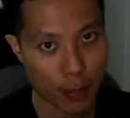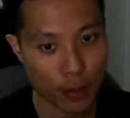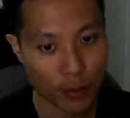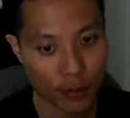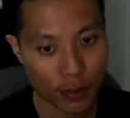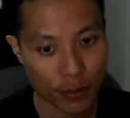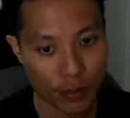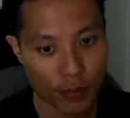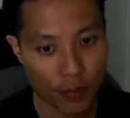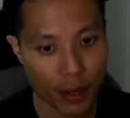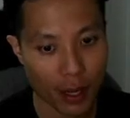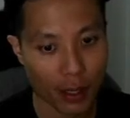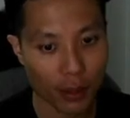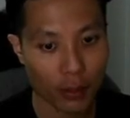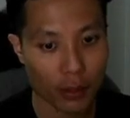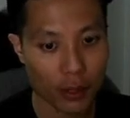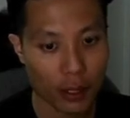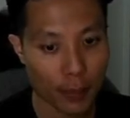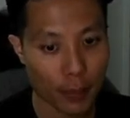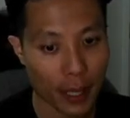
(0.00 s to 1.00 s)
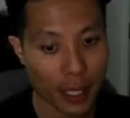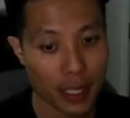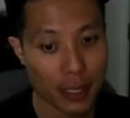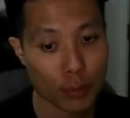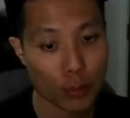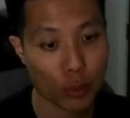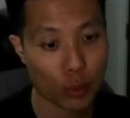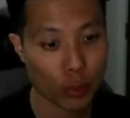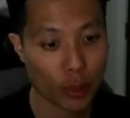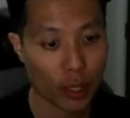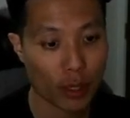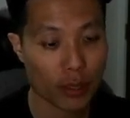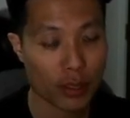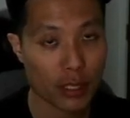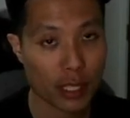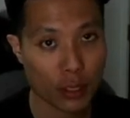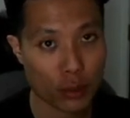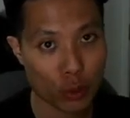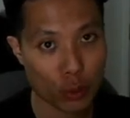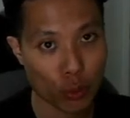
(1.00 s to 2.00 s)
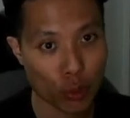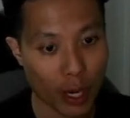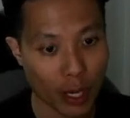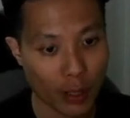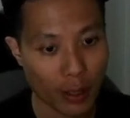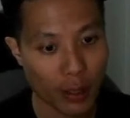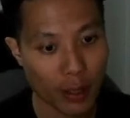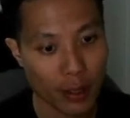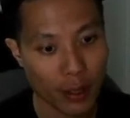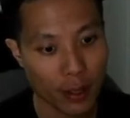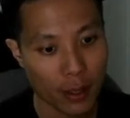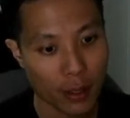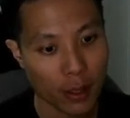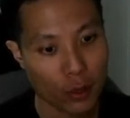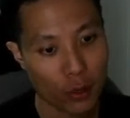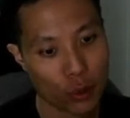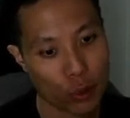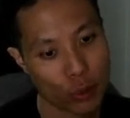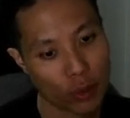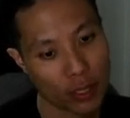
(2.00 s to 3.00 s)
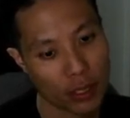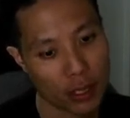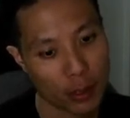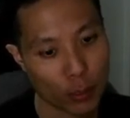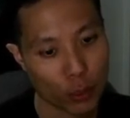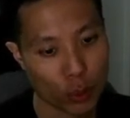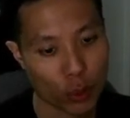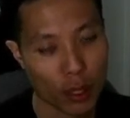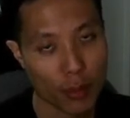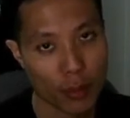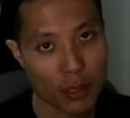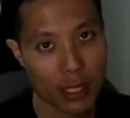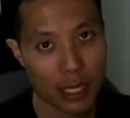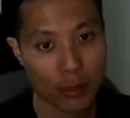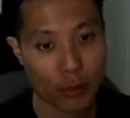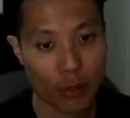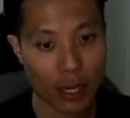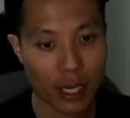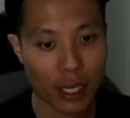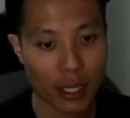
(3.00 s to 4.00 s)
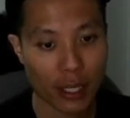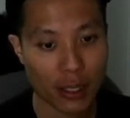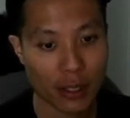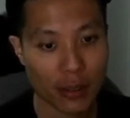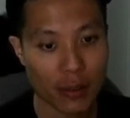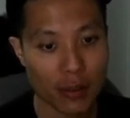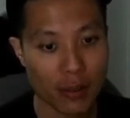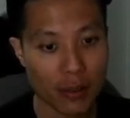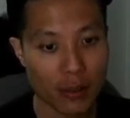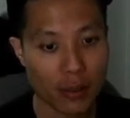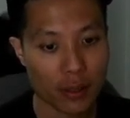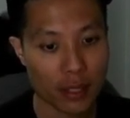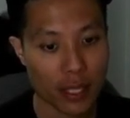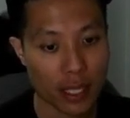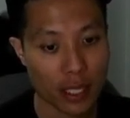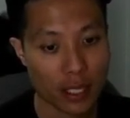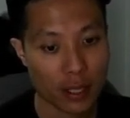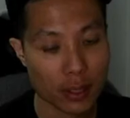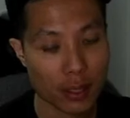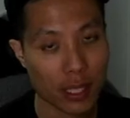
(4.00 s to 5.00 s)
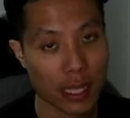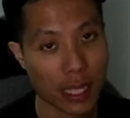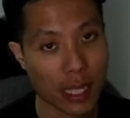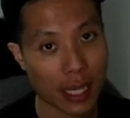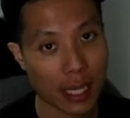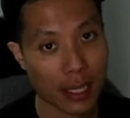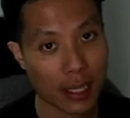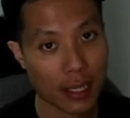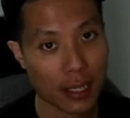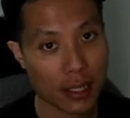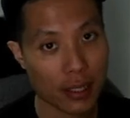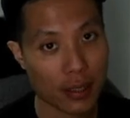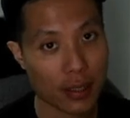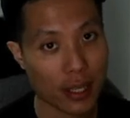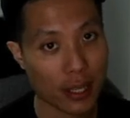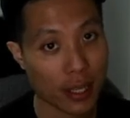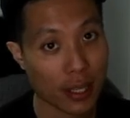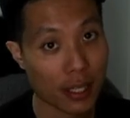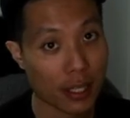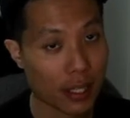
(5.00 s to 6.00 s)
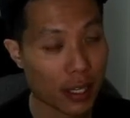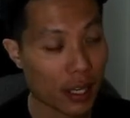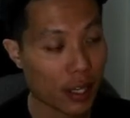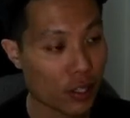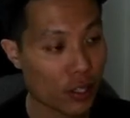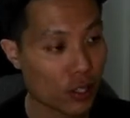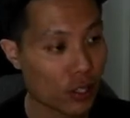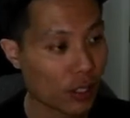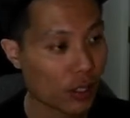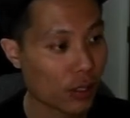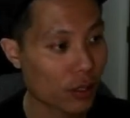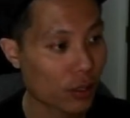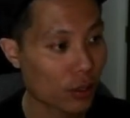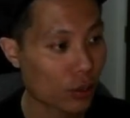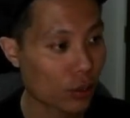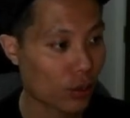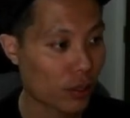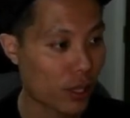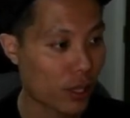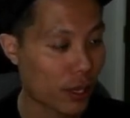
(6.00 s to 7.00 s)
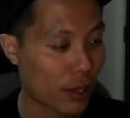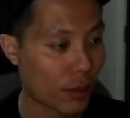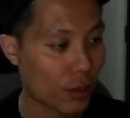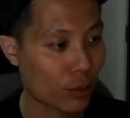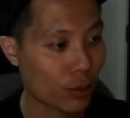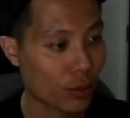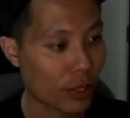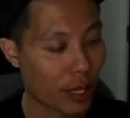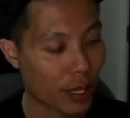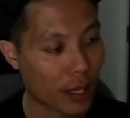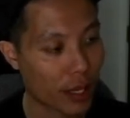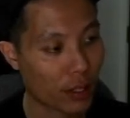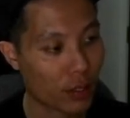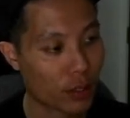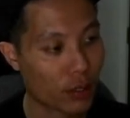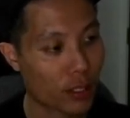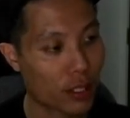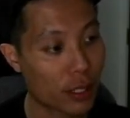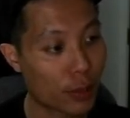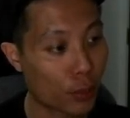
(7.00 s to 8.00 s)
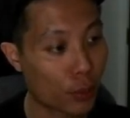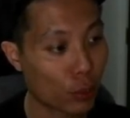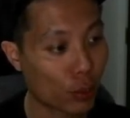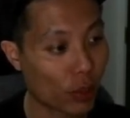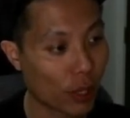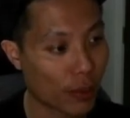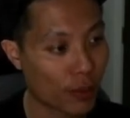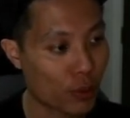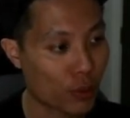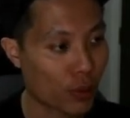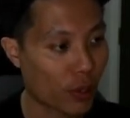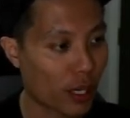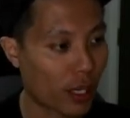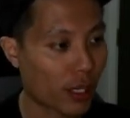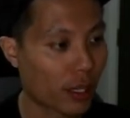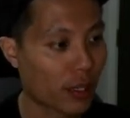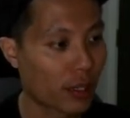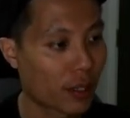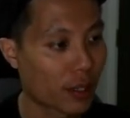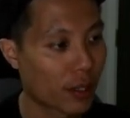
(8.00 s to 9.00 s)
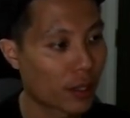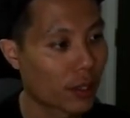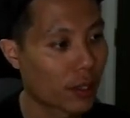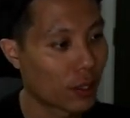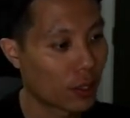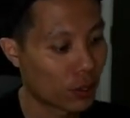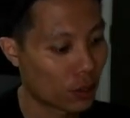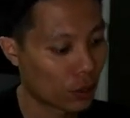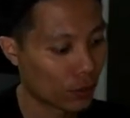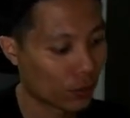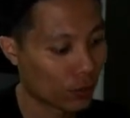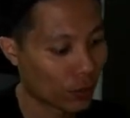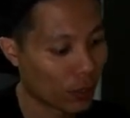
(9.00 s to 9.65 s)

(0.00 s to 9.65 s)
of the file, the Python program will start to run. So once the program starts running, the next line it's an indication to tell you that actually the program is running. So for